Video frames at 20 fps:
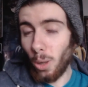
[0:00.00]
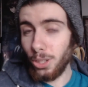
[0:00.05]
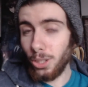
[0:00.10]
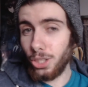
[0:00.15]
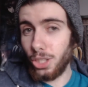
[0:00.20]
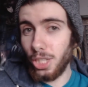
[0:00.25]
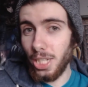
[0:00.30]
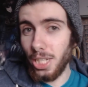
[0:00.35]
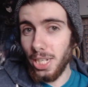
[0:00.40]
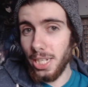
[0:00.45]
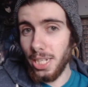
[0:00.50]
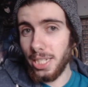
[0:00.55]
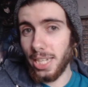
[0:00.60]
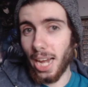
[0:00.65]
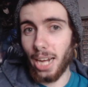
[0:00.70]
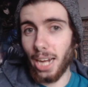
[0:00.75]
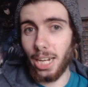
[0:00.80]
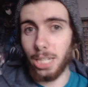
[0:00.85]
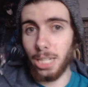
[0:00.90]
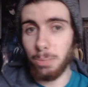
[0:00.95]
watch the
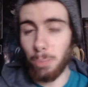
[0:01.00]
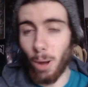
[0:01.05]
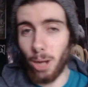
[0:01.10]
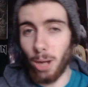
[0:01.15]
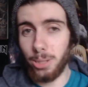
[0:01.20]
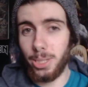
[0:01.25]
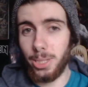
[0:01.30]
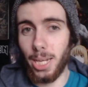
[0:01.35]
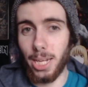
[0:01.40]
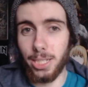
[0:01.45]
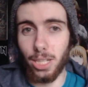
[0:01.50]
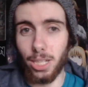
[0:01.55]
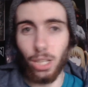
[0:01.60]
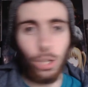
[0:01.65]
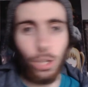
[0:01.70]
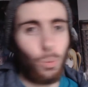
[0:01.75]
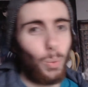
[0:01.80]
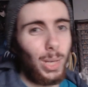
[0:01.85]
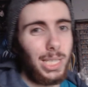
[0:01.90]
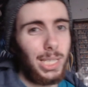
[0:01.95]
Easy Allies podcast
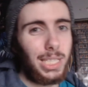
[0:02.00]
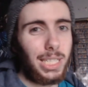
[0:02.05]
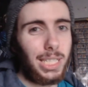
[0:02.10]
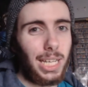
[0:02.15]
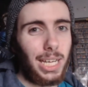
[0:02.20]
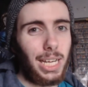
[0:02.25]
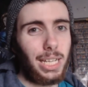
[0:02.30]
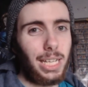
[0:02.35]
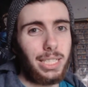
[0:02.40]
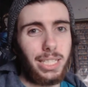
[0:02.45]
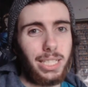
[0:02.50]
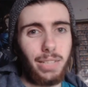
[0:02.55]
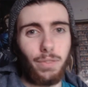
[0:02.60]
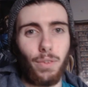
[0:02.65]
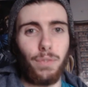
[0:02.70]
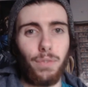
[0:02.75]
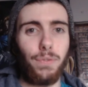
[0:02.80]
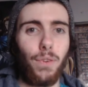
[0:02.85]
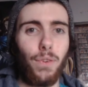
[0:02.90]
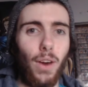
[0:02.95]
on a Wednesday instead of
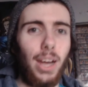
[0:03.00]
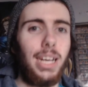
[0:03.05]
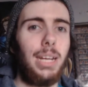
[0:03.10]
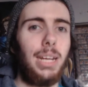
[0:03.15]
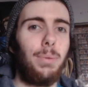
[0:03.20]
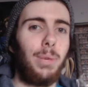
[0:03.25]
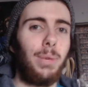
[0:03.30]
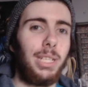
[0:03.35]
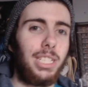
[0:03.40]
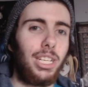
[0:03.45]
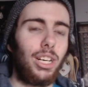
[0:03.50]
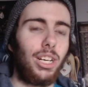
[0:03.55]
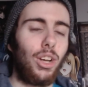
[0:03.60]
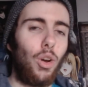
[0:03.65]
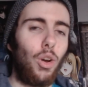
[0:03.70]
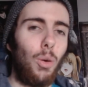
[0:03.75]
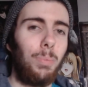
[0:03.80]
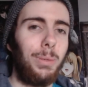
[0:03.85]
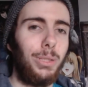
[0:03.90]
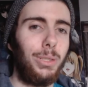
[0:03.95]
a Friday when it's going
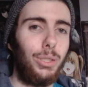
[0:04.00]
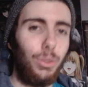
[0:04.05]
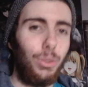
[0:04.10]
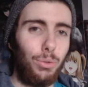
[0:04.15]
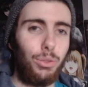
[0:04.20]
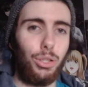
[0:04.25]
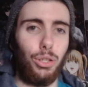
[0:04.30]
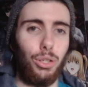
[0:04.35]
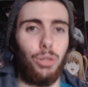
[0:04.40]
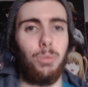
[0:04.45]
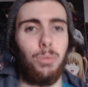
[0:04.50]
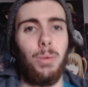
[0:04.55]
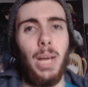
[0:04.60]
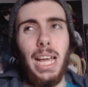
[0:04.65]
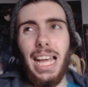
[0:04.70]
to go up on YouTube.